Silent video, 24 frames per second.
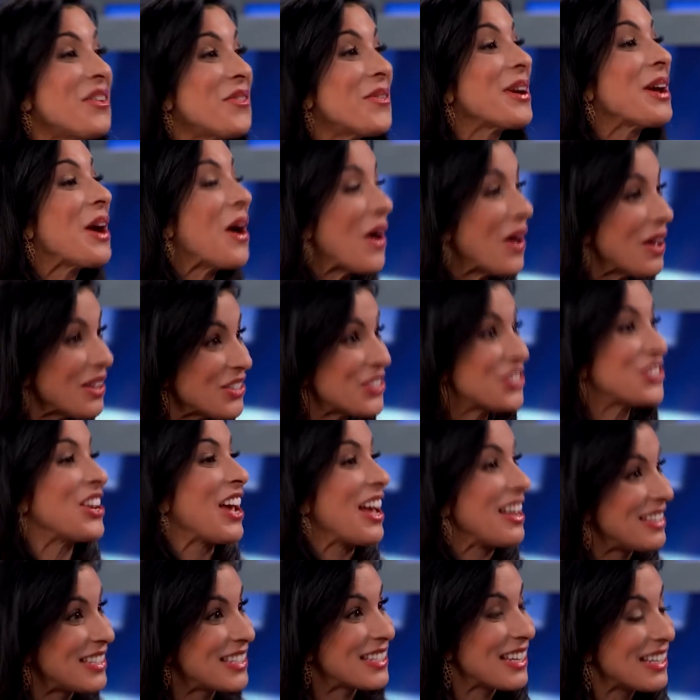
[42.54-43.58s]
no, we all
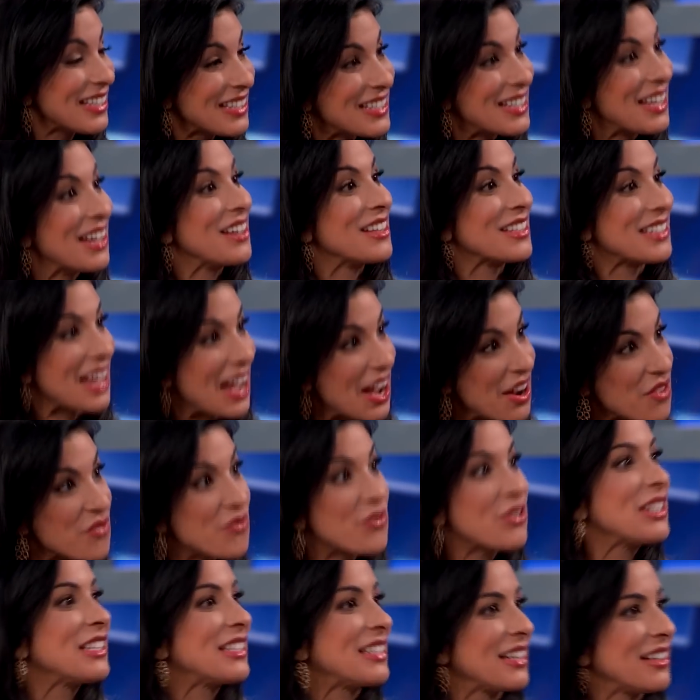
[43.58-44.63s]
shed skin cells
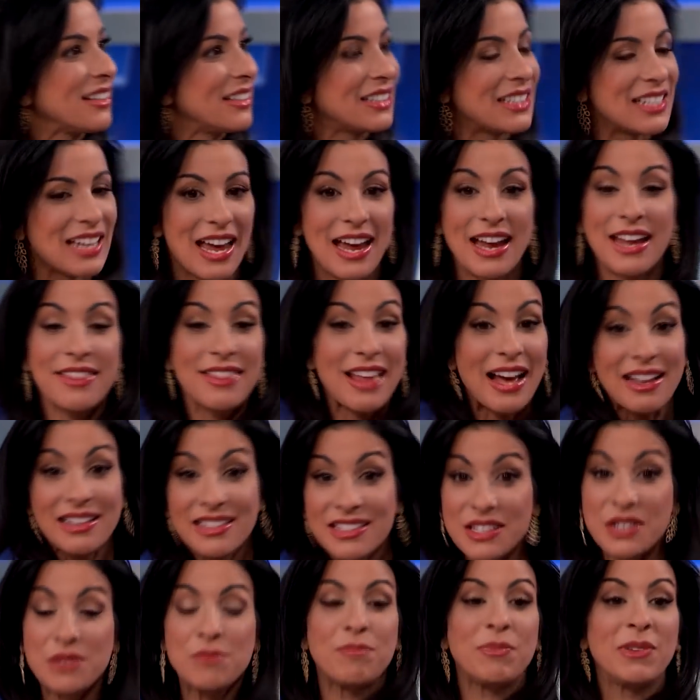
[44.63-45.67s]
every single day, and
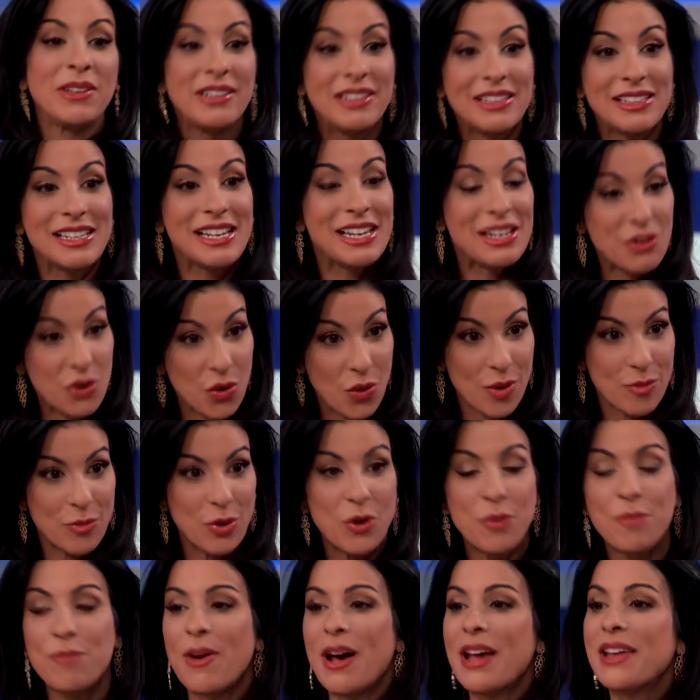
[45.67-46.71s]
that's completely
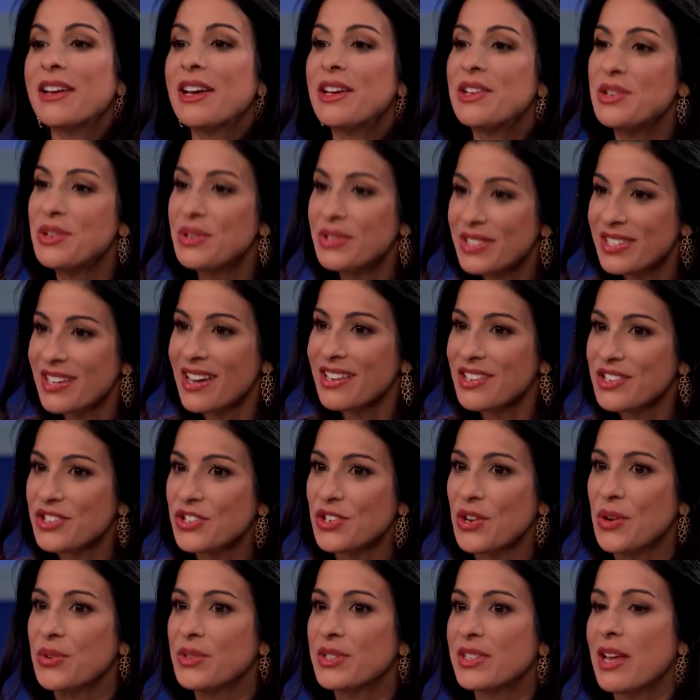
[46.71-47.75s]
normal. But a new study
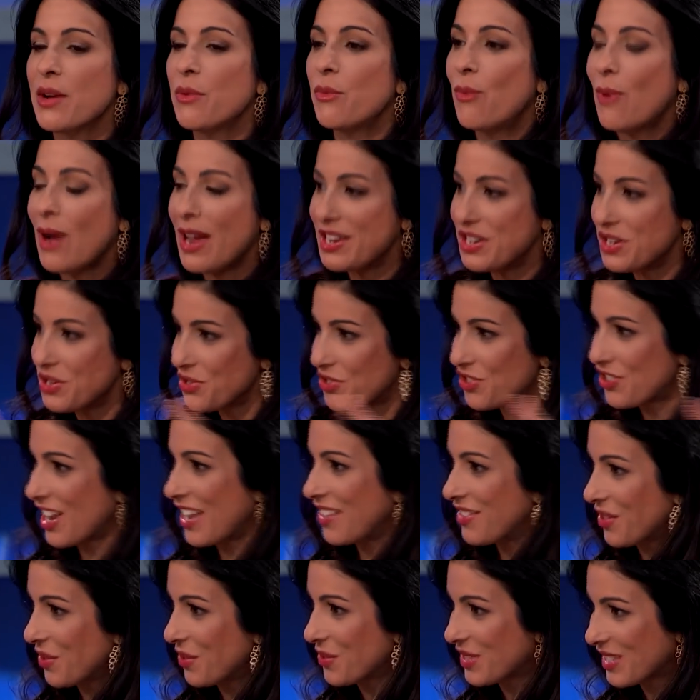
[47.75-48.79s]
shows that when you
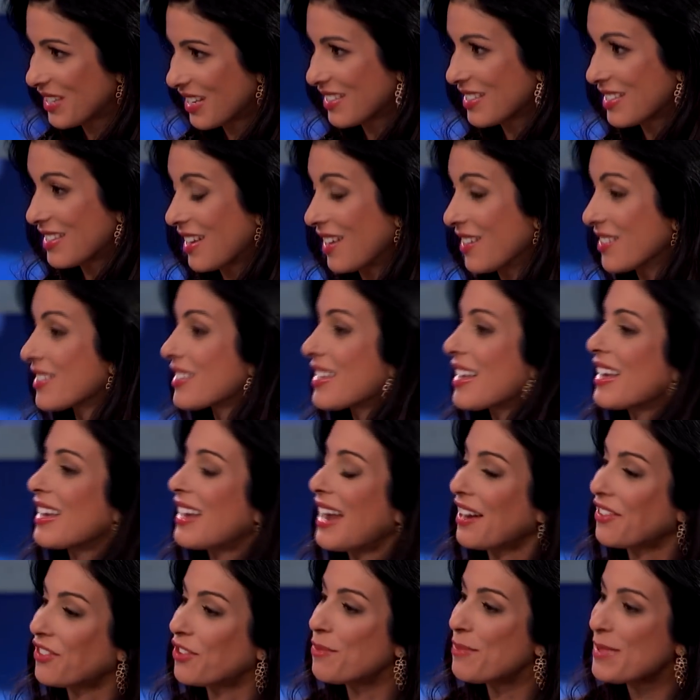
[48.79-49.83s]
shed those skin cells, they
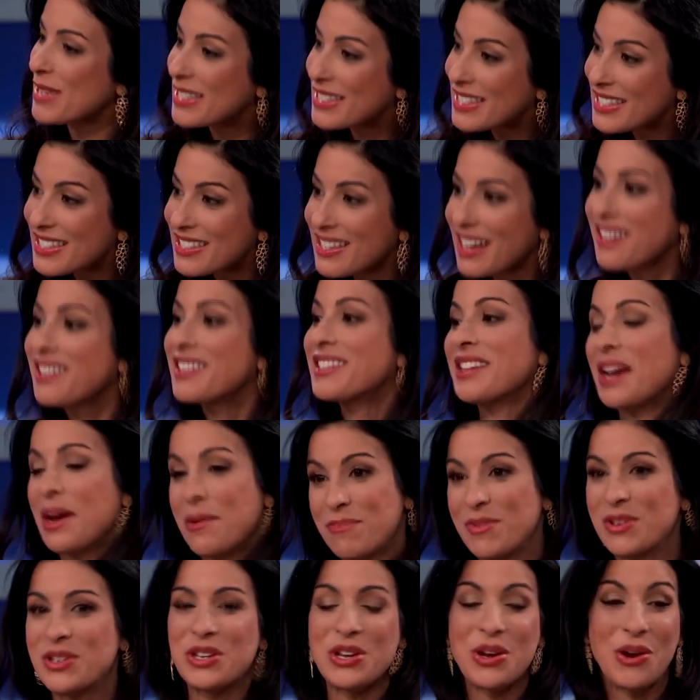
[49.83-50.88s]
can actually be sucked
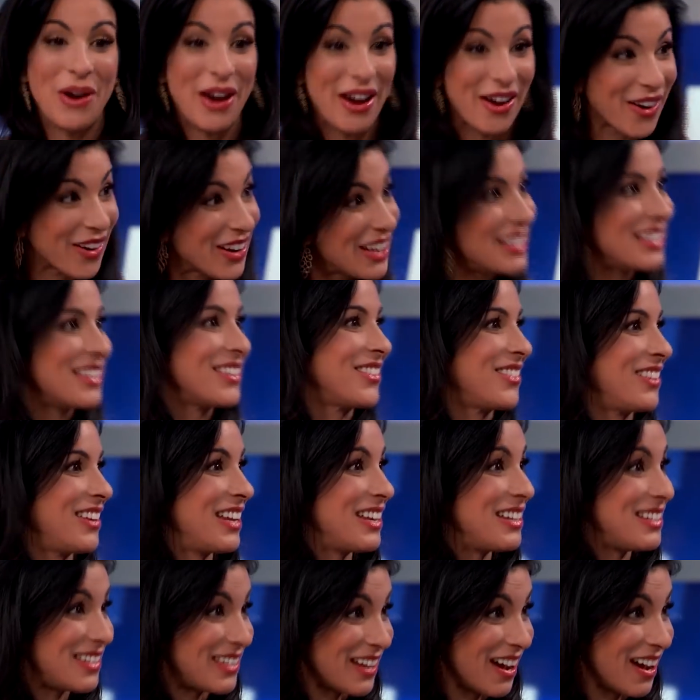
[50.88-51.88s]
up into your air conditioning